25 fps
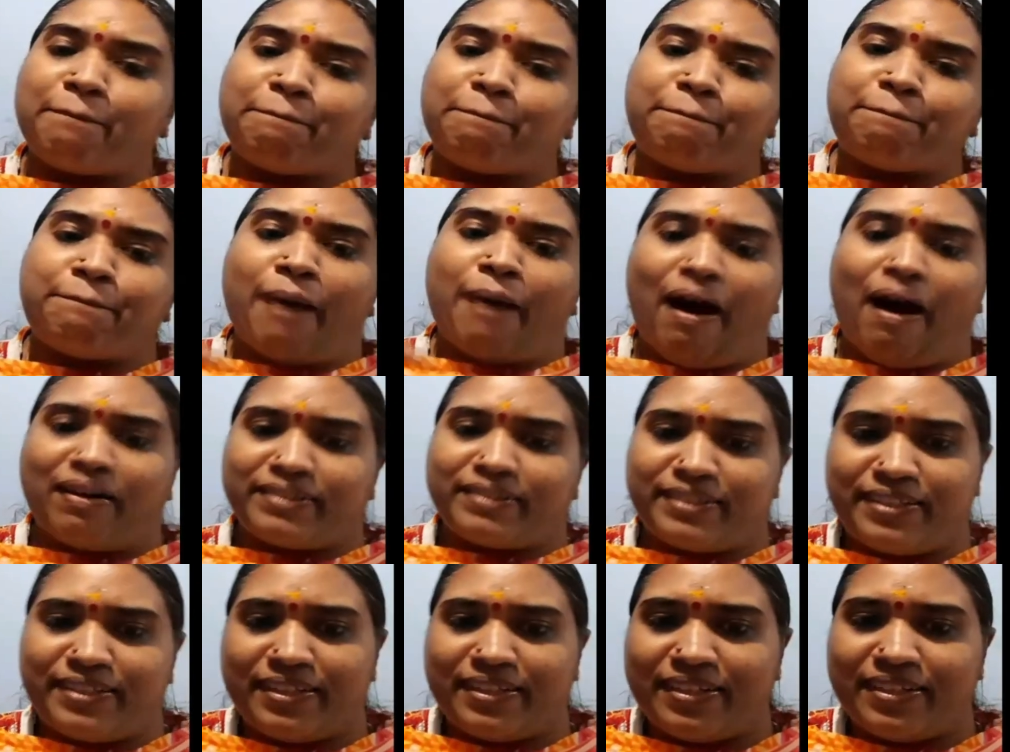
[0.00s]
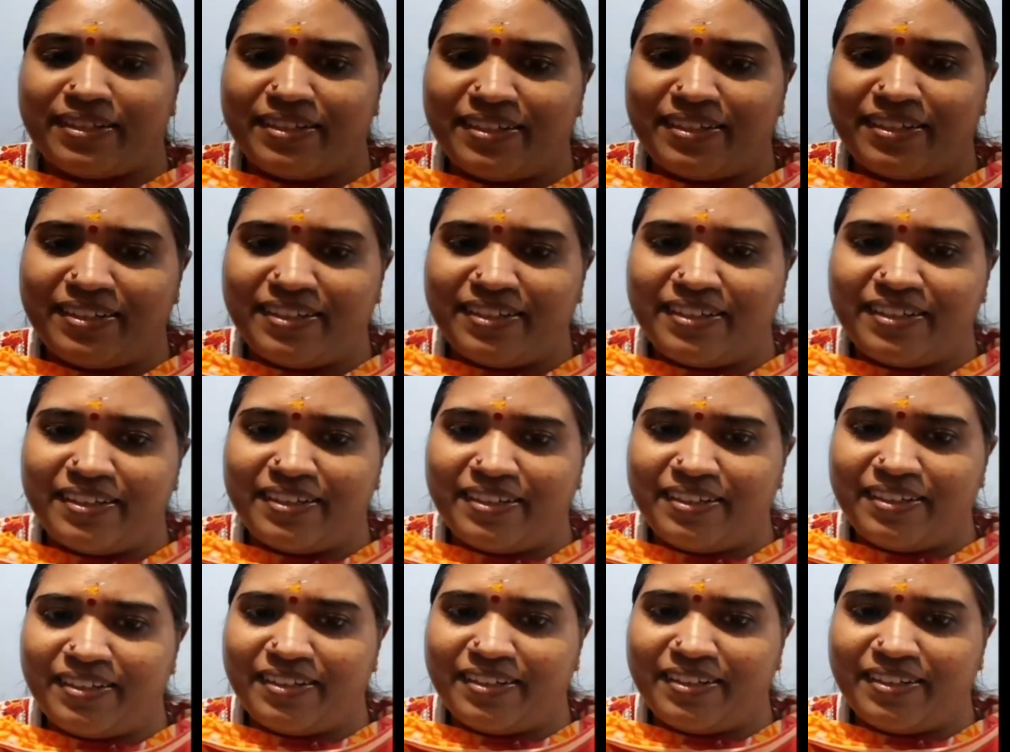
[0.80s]
partner.
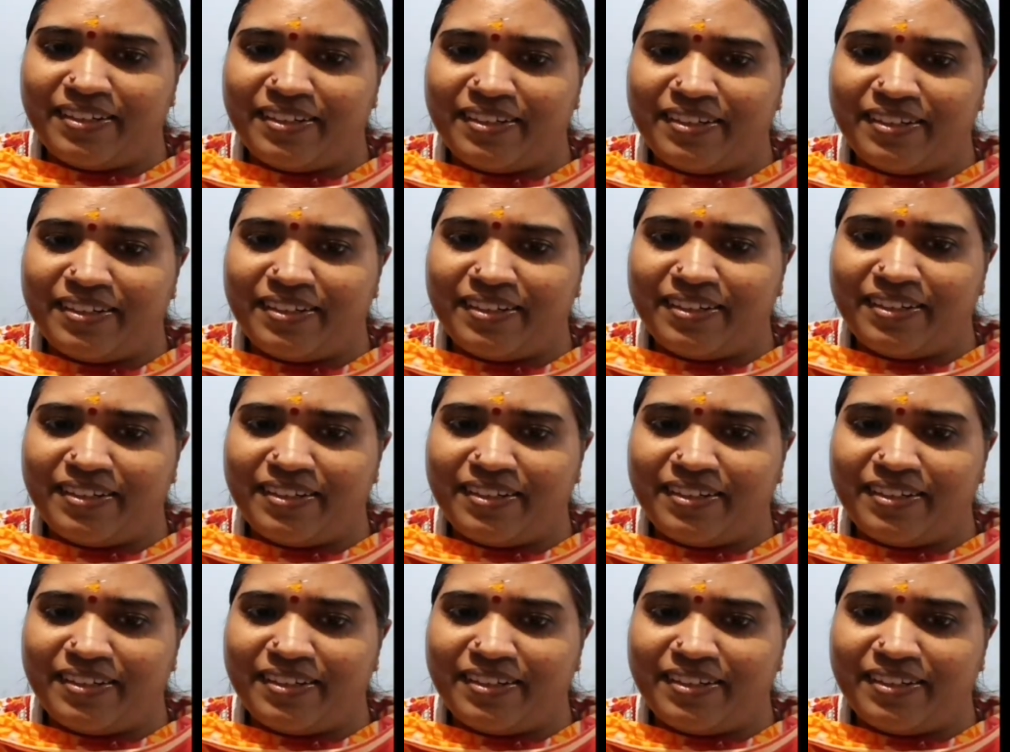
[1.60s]
No.